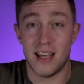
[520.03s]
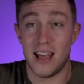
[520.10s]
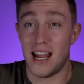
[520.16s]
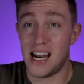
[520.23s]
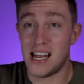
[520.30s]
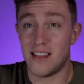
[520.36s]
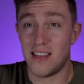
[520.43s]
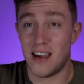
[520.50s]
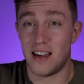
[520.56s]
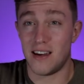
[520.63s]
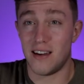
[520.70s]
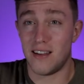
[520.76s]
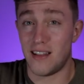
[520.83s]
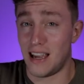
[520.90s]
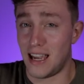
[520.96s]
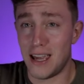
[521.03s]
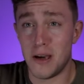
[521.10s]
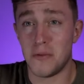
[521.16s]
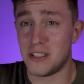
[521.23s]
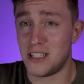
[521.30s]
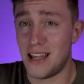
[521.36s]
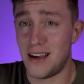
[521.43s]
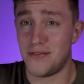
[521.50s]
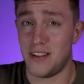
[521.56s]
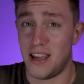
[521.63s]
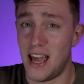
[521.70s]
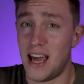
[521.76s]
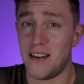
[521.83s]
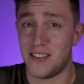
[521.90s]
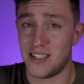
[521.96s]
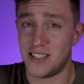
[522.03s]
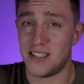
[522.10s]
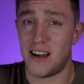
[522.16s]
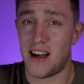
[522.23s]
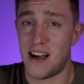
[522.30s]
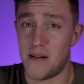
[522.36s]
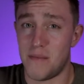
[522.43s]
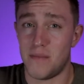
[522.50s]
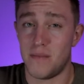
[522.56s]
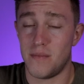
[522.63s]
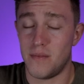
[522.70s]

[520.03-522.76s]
and I think like it was definitely ahead of its time